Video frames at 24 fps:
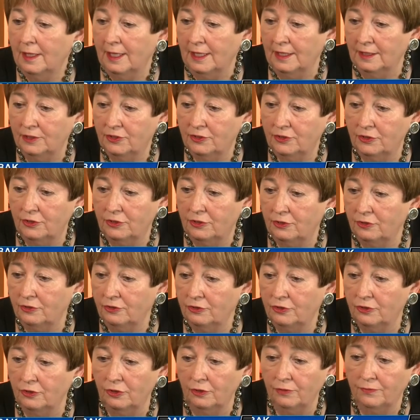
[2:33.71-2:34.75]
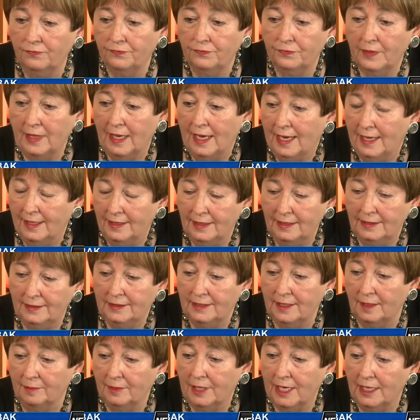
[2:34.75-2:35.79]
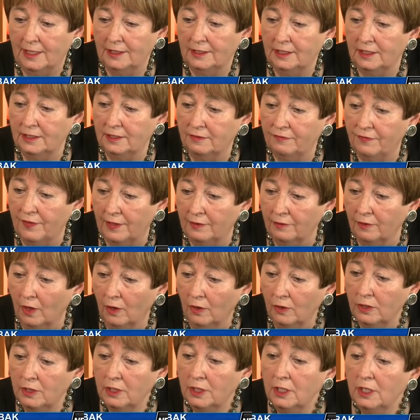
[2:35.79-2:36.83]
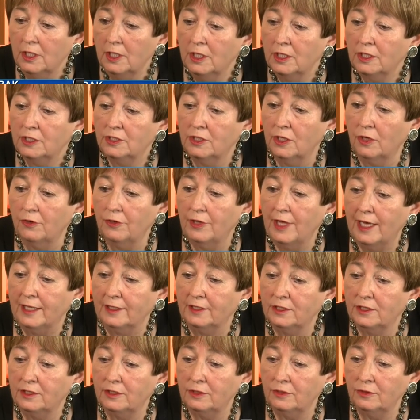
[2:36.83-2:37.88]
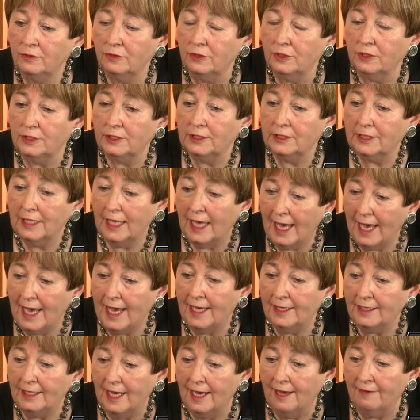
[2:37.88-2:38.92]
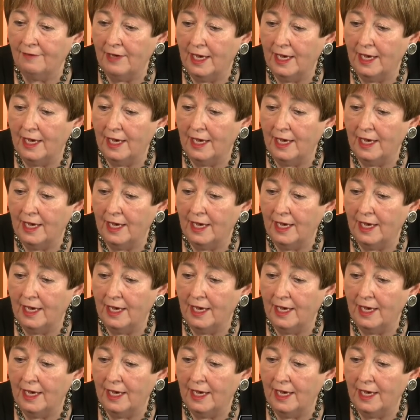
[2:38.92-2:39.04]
institutional, and in some cases federal, so that students can have